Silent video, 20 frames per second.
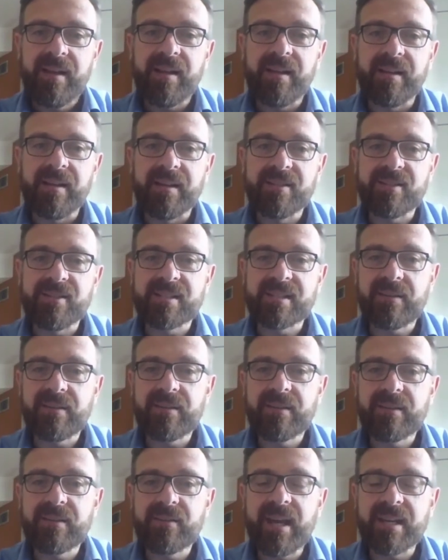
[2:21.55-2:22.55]
It just
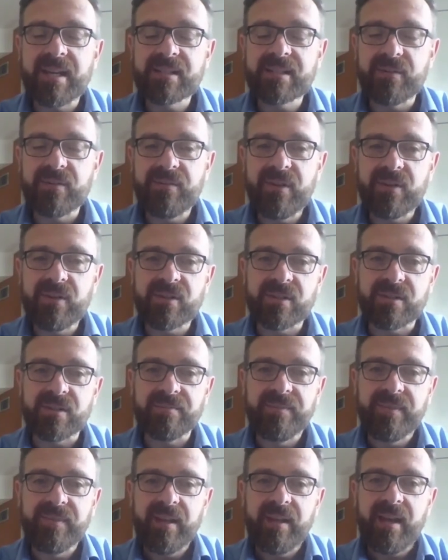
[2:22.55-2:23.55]
creates
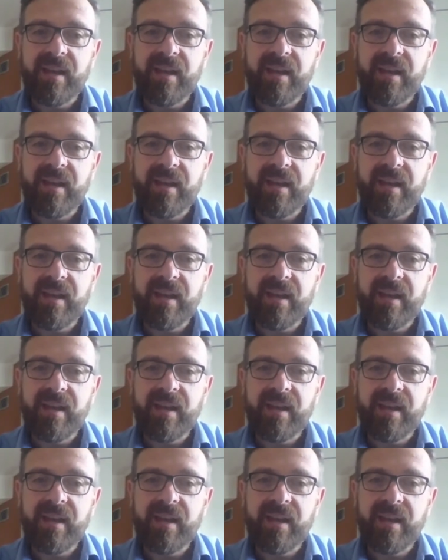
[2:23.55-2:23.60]
confusion.